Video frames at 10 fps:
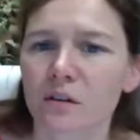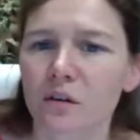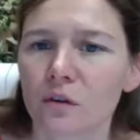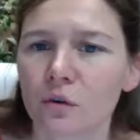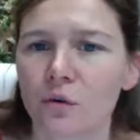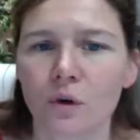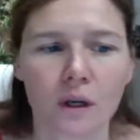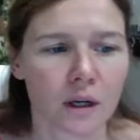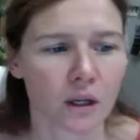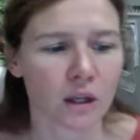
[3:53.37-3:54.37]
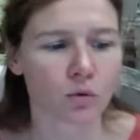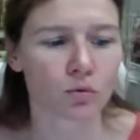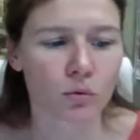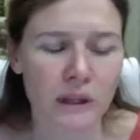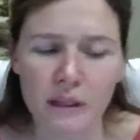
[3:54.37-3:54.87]
to get
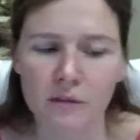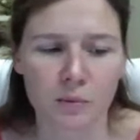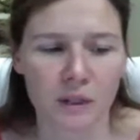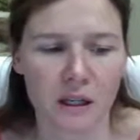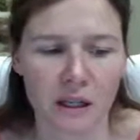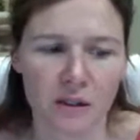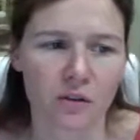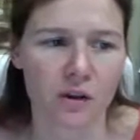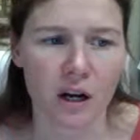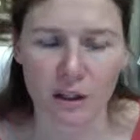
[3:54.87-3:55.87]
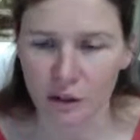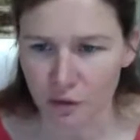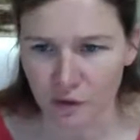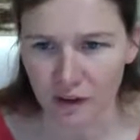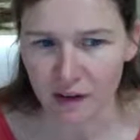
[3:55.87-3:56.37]
rid of a plugin you're not
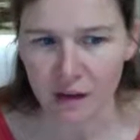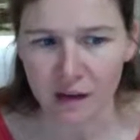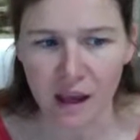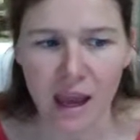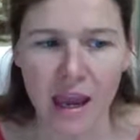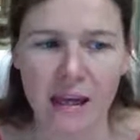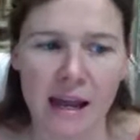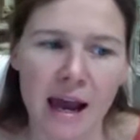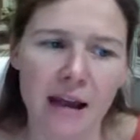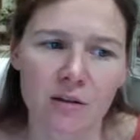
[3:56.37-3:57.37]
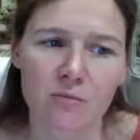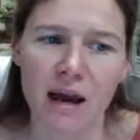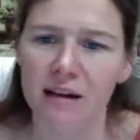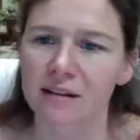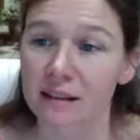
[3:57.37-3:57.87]
using and add it
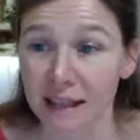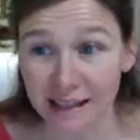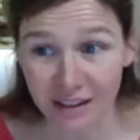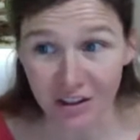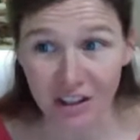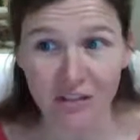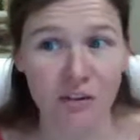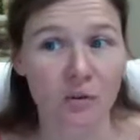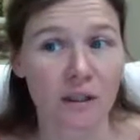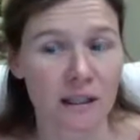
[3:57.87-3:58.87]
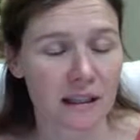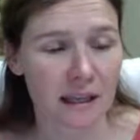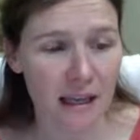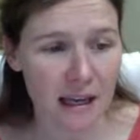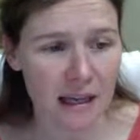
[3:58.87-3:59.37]
back later if you need it
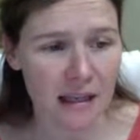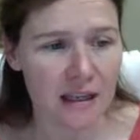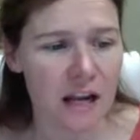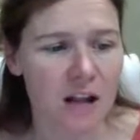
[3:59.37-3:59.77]
again